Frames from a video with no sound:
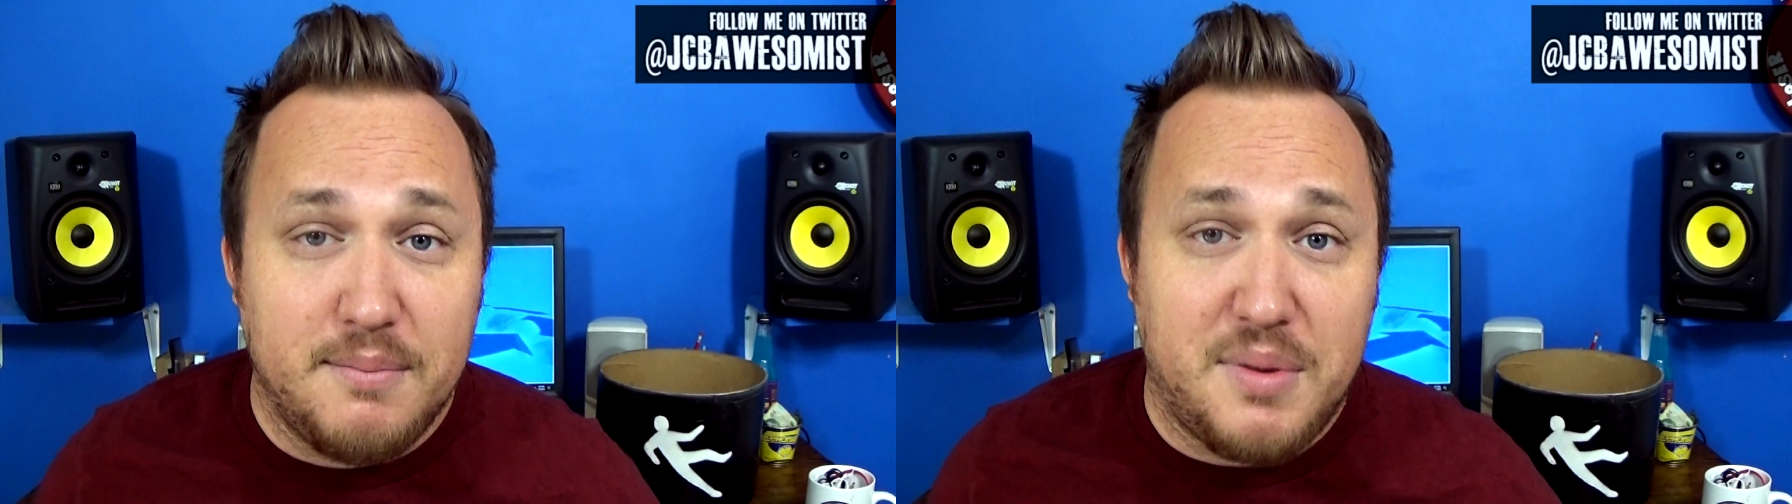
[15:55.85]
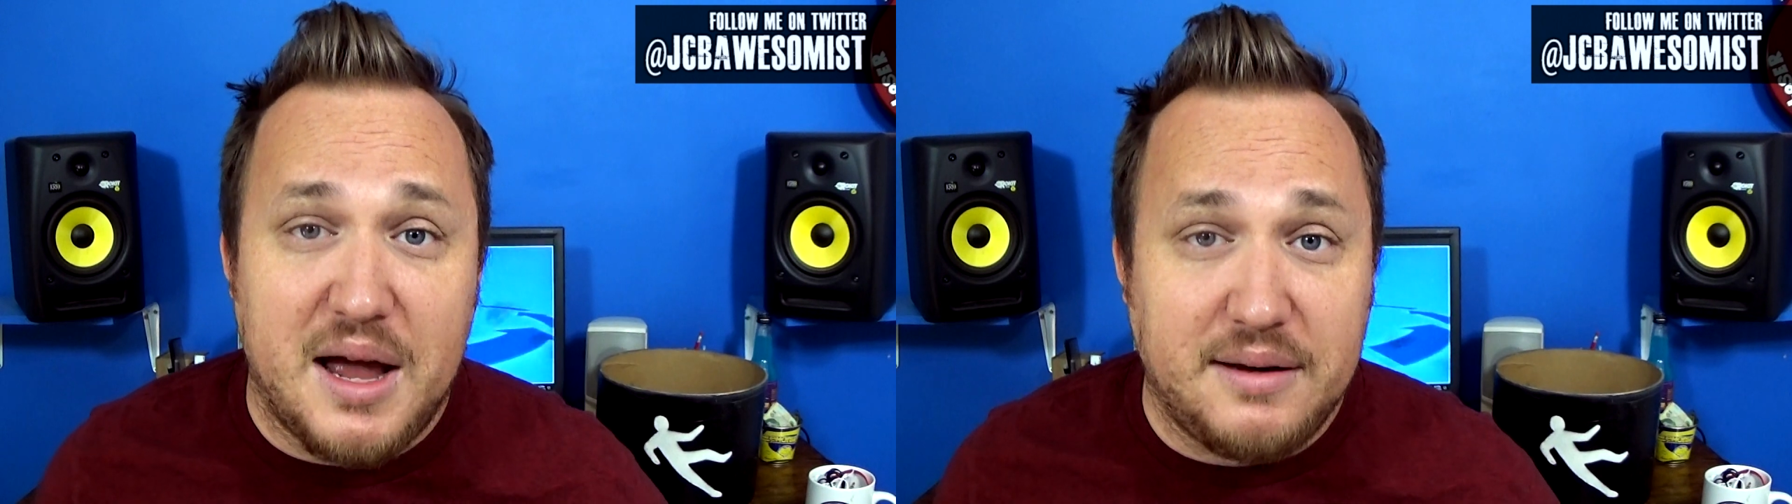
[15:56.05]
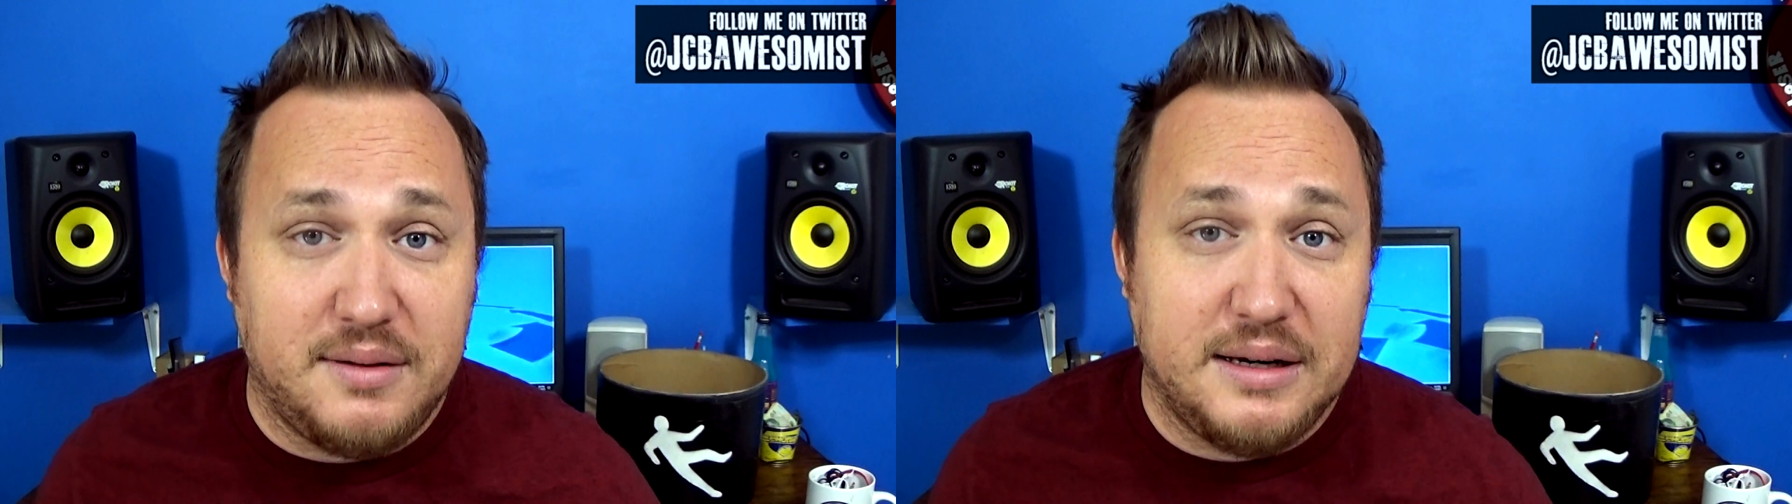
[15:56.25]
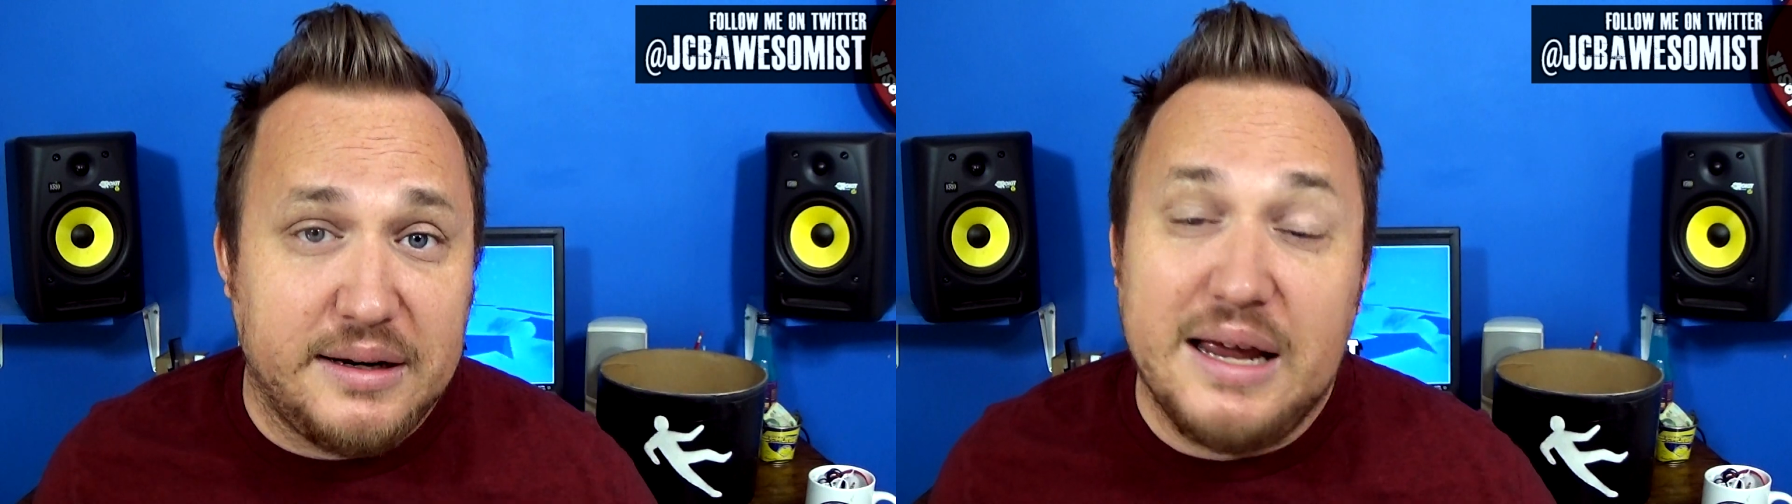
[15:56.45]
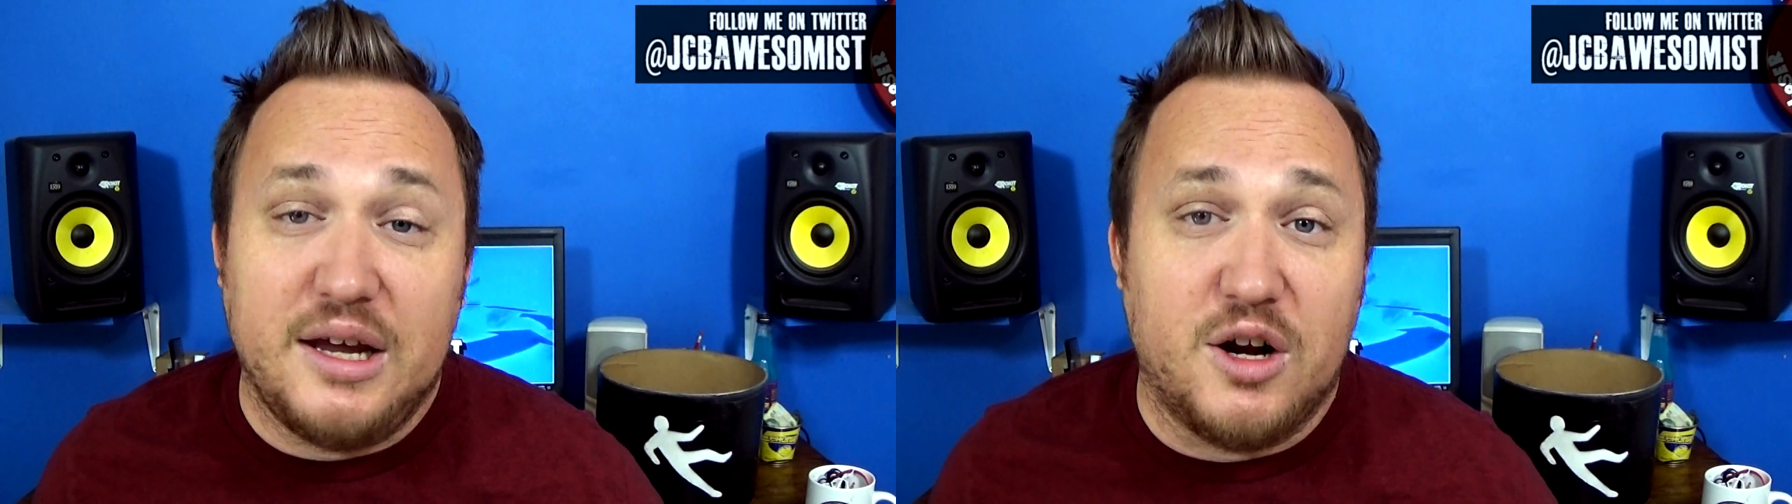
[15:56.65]
but
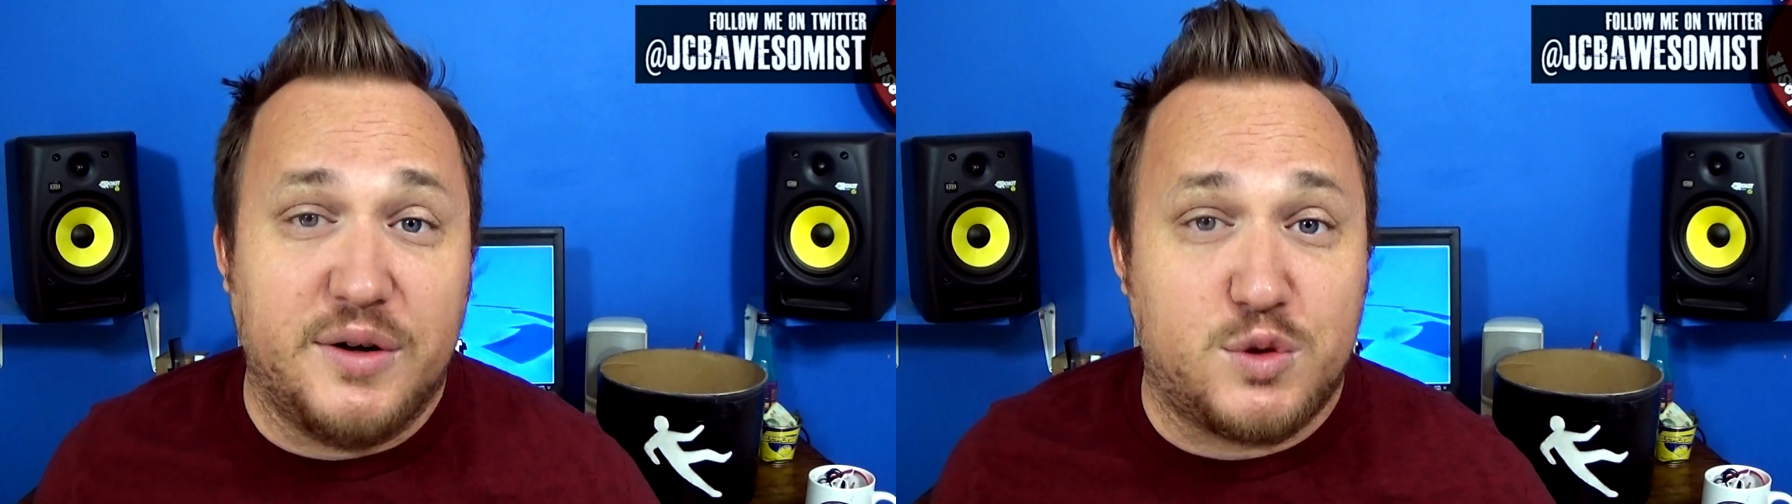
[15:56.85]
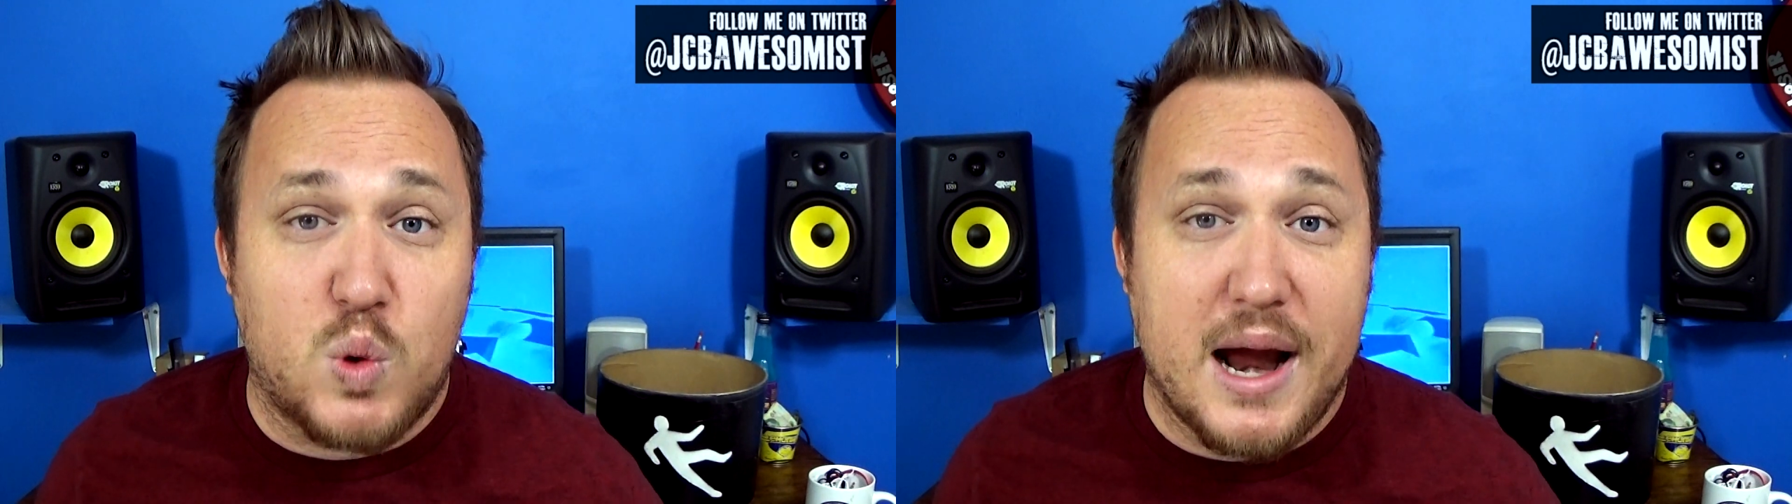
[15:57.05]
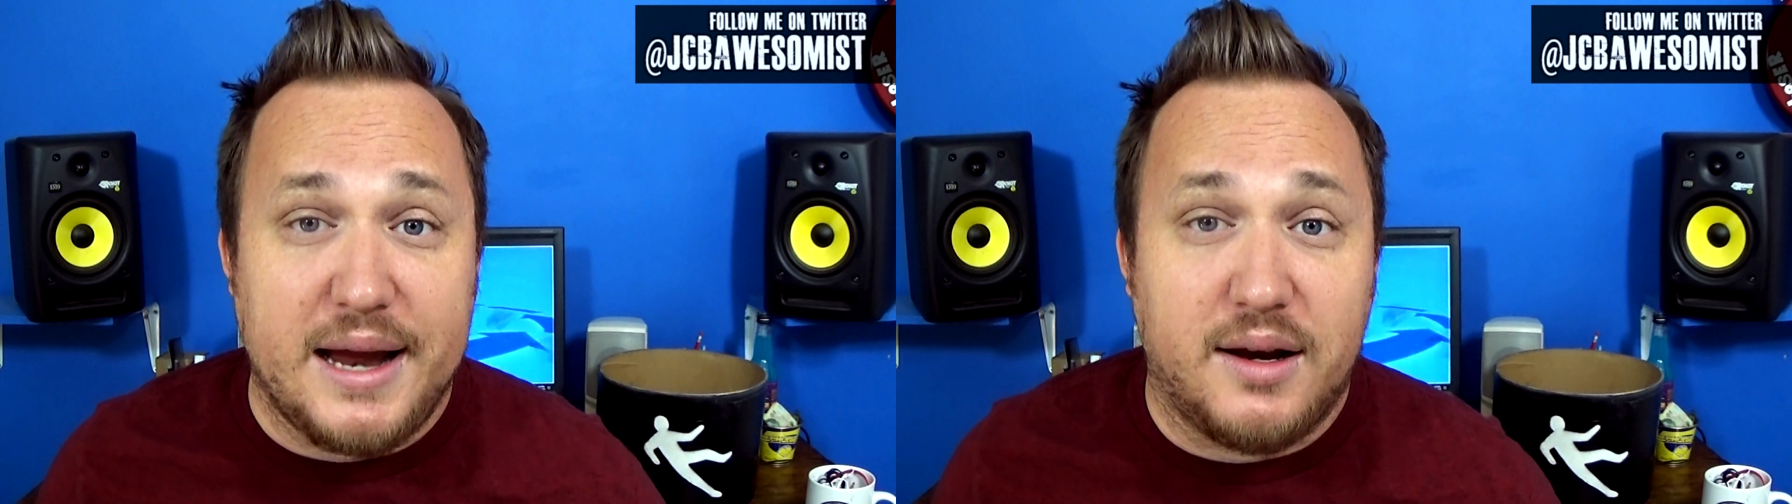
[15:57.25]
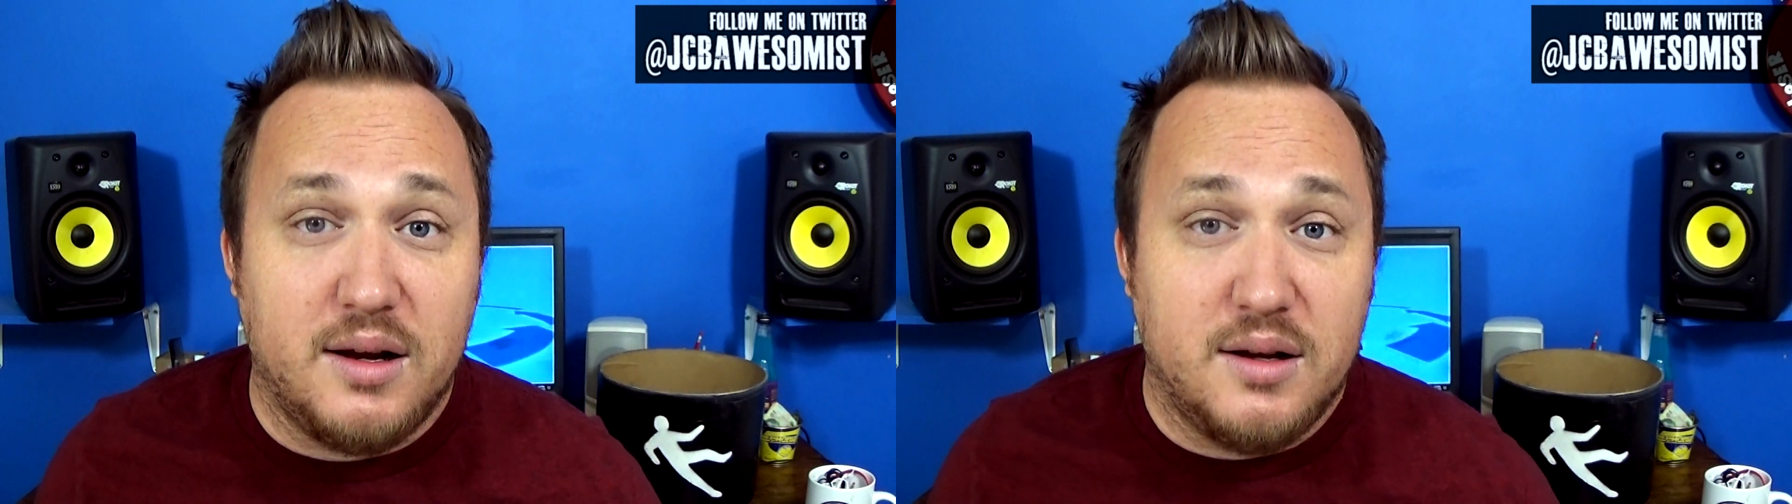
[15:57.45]
you know, it's right.